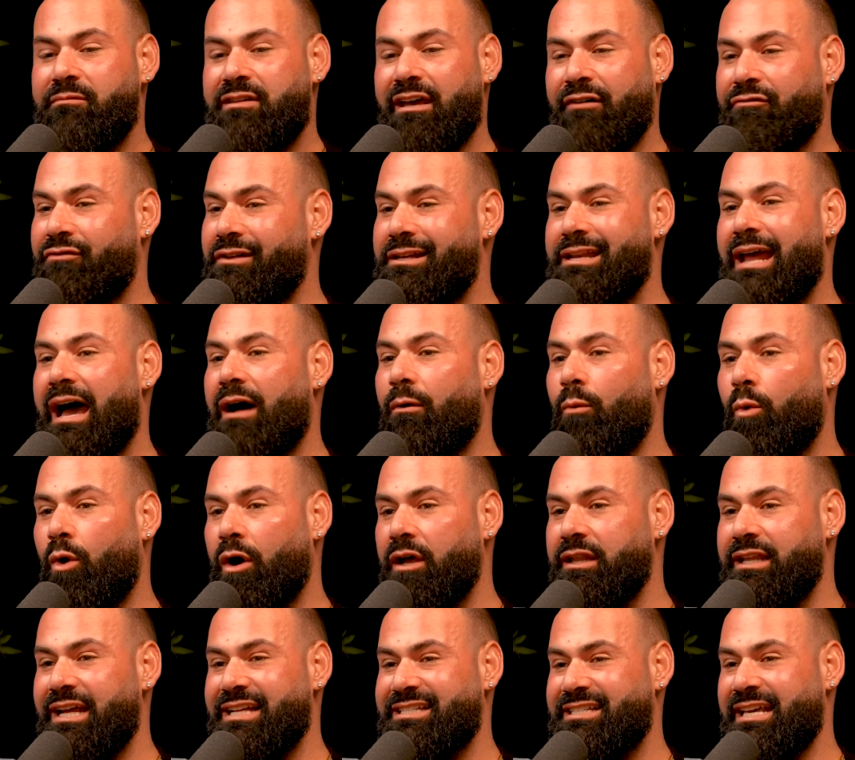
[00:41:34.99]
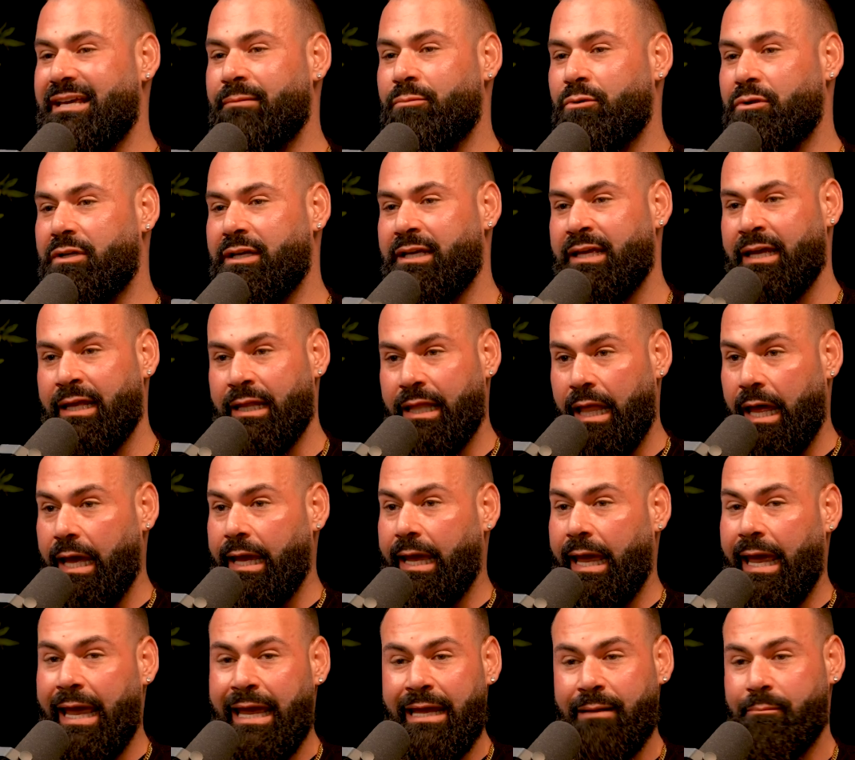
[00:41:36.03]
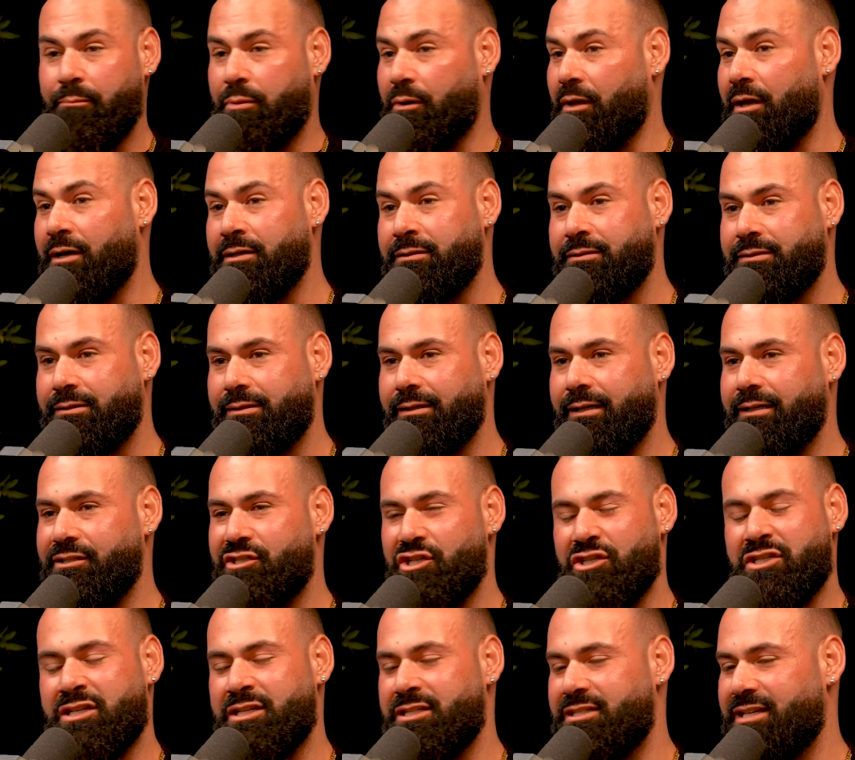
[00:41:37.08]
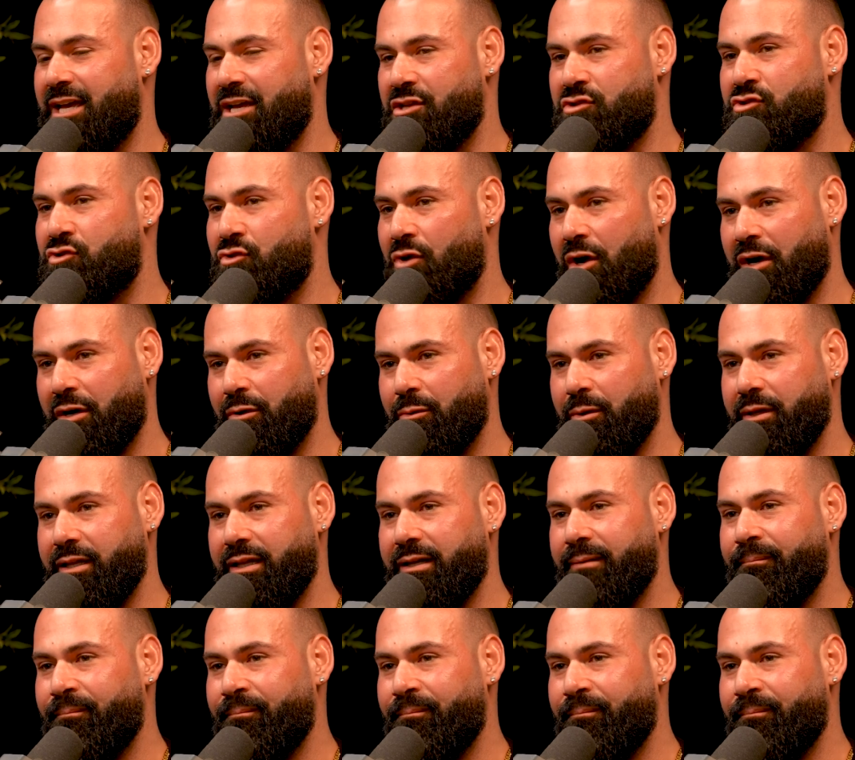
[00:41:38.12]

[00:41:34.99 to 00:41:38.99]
definitely not one that's able to get like 8 plus just because I struggle with it.